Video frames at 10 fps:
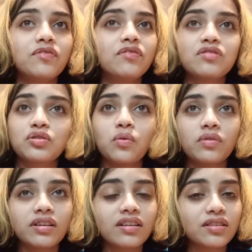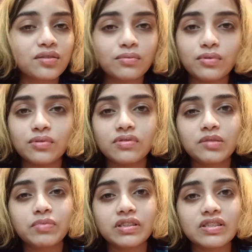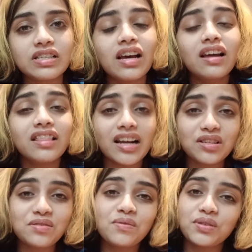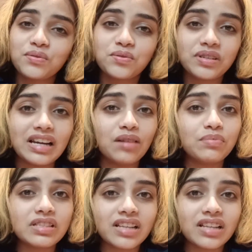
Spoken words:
scoring another 2 goals, because that is what usually happens.